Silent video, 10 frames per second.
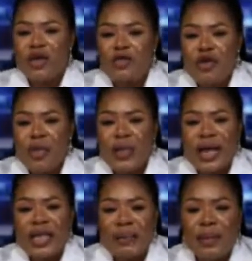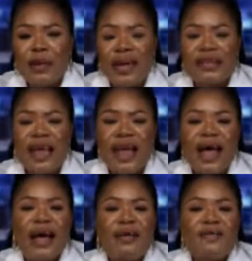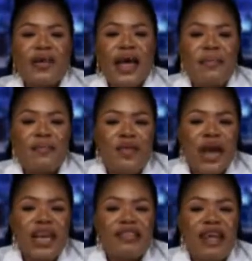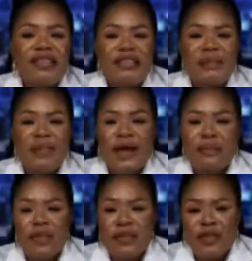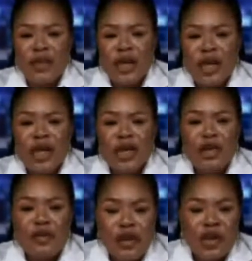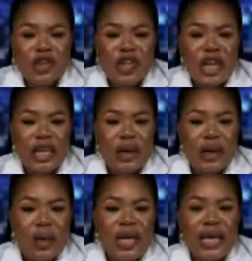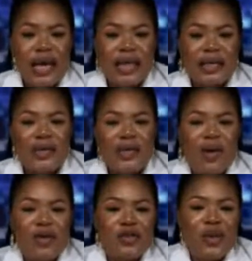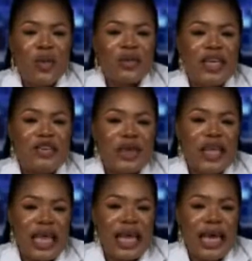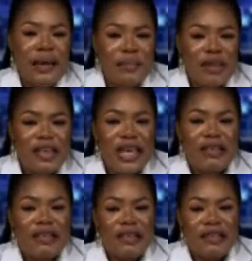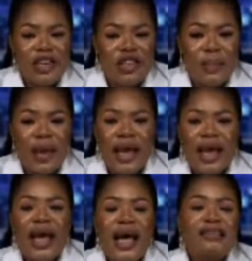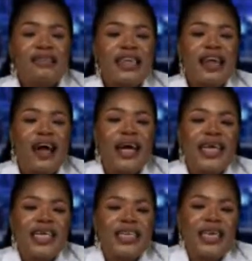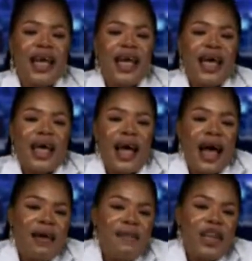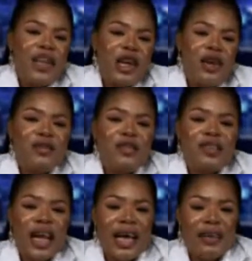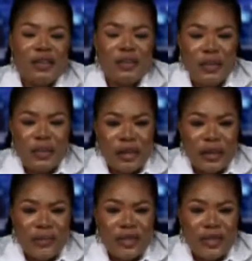European diplomats have embraced a similar move. The Russian oligarch, who also holds Israeli and Portuguese citizenship, has denied having close ties to Putin.